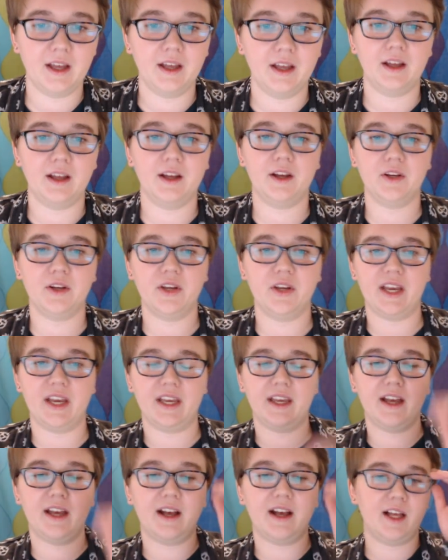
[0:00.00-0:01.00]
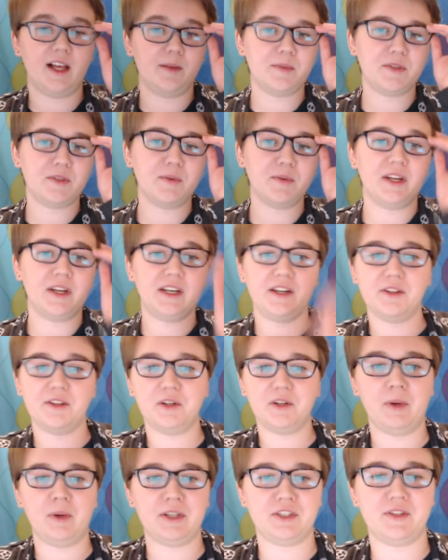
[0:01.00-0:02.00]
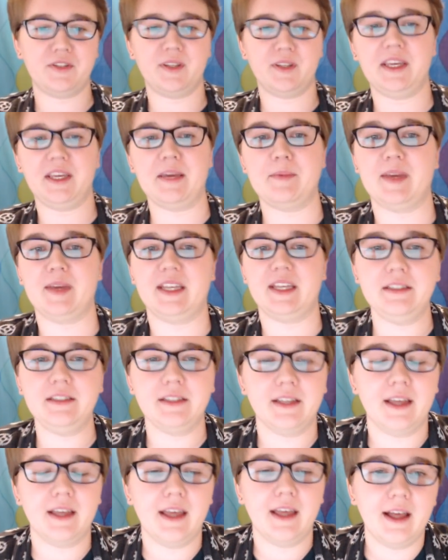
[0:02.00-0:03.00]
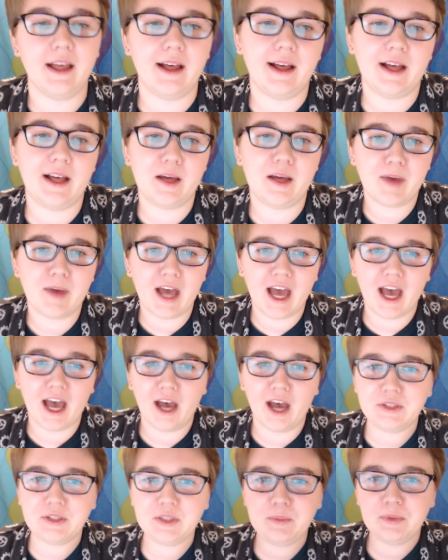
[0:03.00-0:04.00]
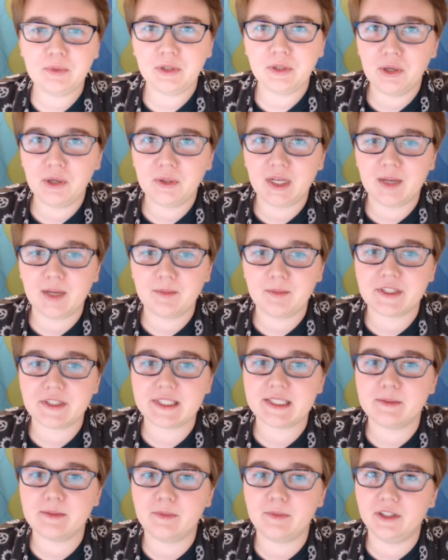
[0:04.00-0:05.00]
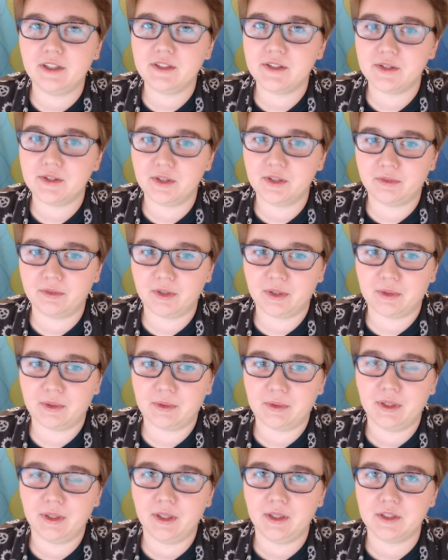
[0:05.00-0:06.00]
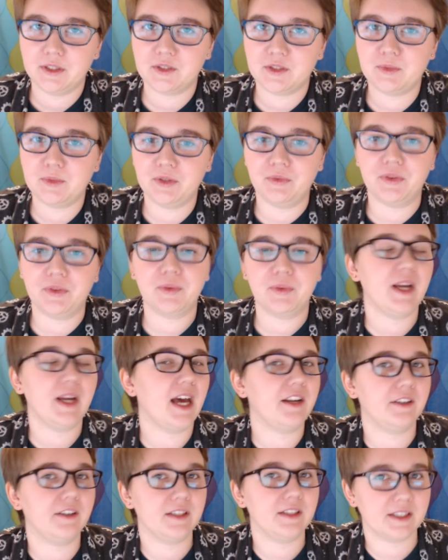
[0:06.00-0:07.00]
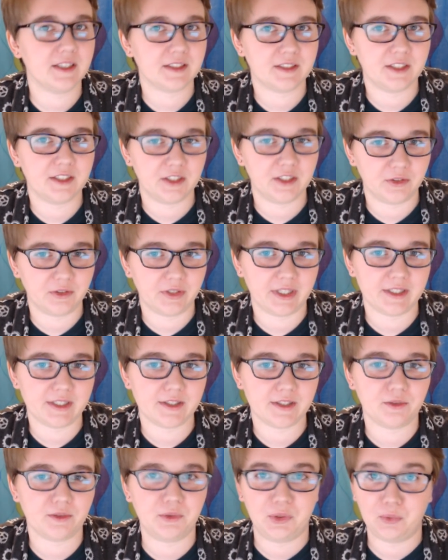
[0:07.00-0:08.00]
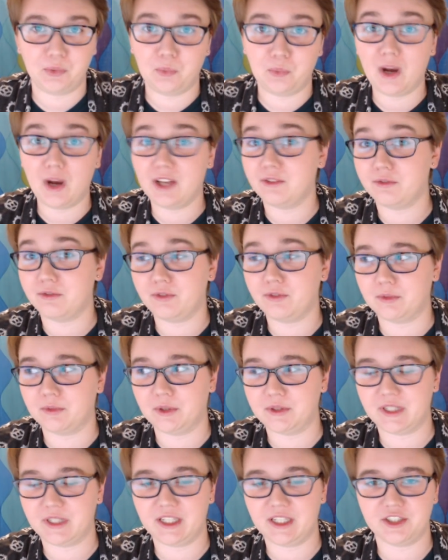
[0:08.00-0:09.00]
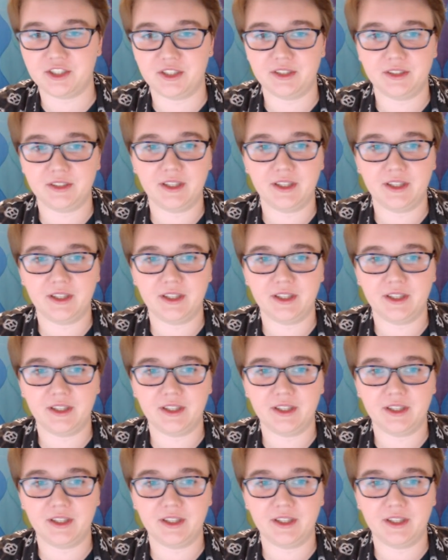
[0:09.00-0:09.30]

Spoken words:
Okay, so we got another question that came in. How to program the smart servo to move 360 degrees or one full rotation.